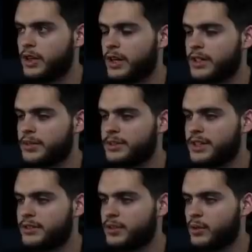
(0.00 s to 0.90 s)
right, guys, it comes
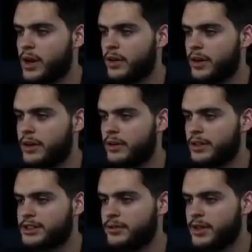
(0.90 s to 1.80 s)
down to the wire right here. Let's
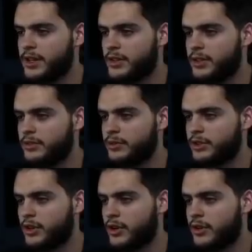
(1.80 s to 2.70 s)
see if we can get a good
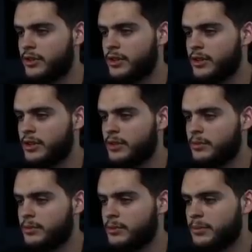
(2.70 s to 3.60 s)
return.
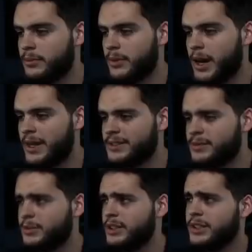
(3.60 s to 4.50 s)

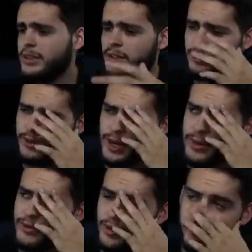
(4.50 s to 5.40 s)
Possibly? Oh no, now we
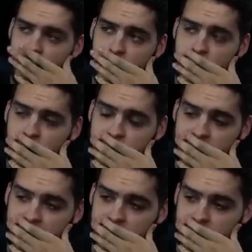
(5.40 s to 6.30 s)
have no time. That was
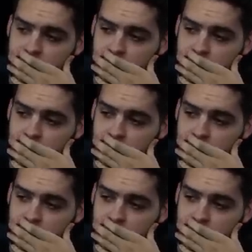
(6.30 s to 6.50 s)
not good.